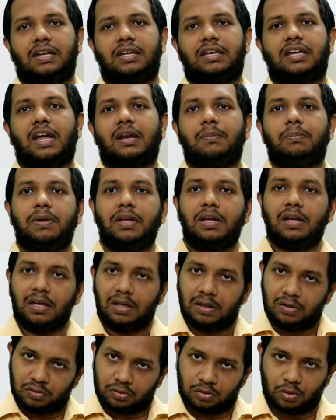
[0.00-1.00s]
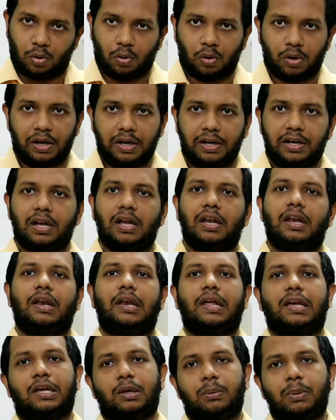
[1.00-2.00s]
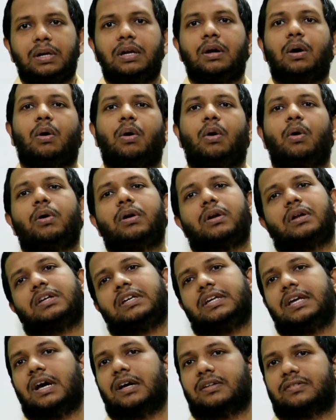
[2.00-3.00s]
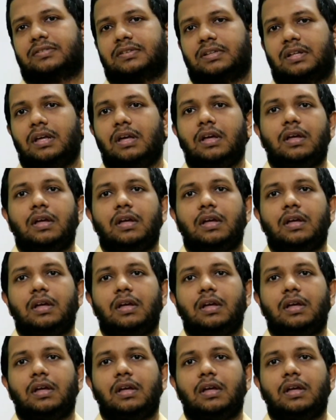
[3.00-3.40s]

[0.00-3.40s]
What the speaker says: It can be solid, liquid, or gas.